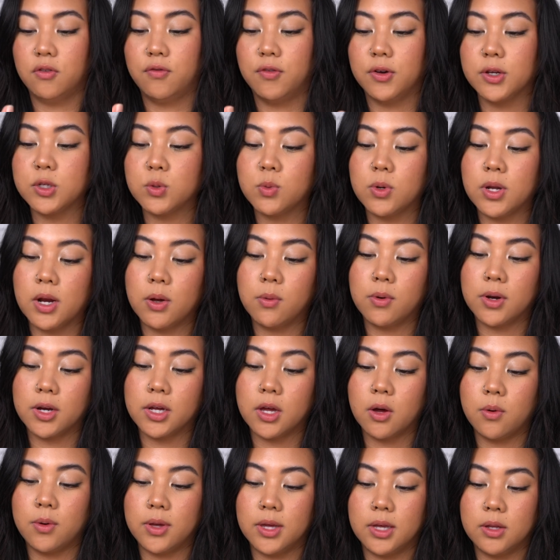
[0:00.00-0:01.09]
The first one I wanna
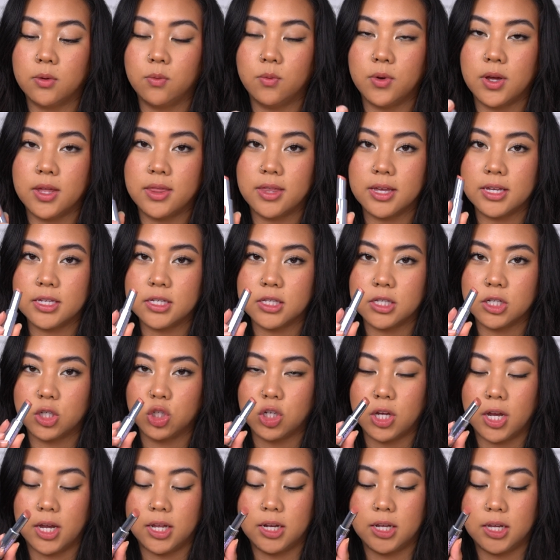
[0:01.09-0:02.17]
go in with is the
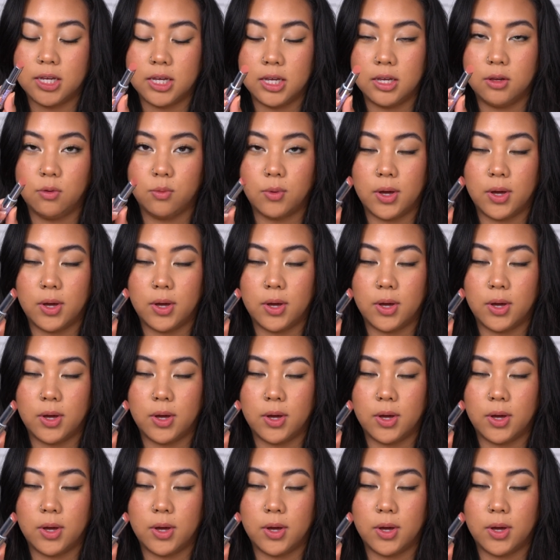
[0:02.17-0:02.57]
shade Heat